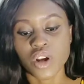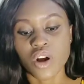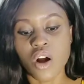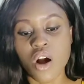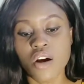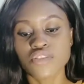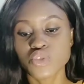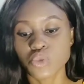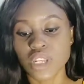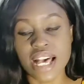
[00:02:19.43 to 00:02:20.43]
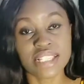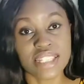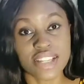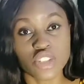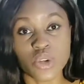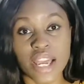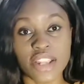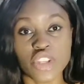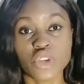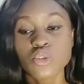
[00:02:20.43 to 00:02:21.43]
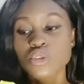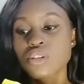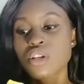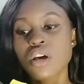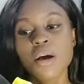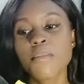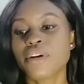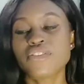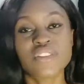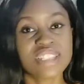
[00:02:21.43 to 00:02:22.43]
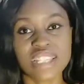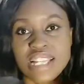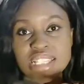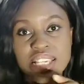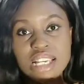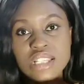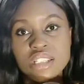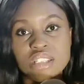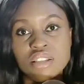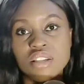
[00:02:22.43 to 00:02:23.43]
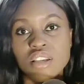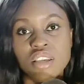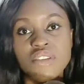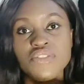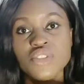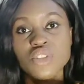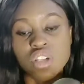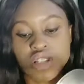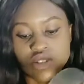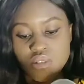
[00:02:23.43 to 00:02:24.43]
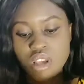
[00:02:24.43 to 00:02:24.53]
curved rulers that you can use, but for starters, if you do not